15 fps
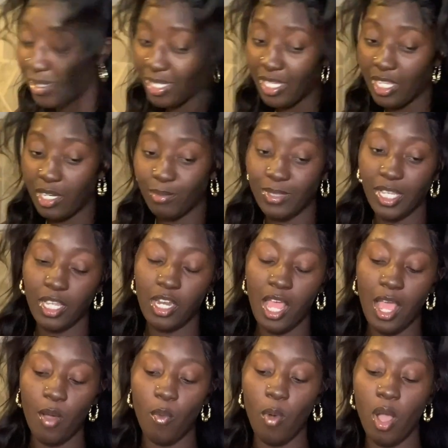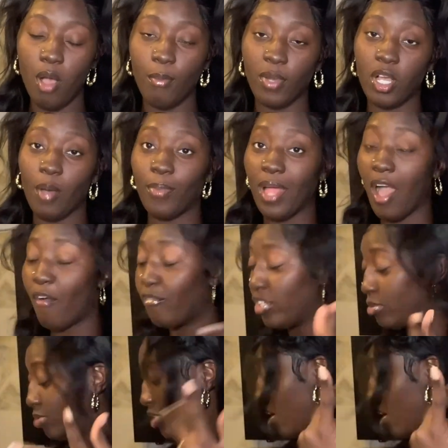did end up taking out um a couple outfits because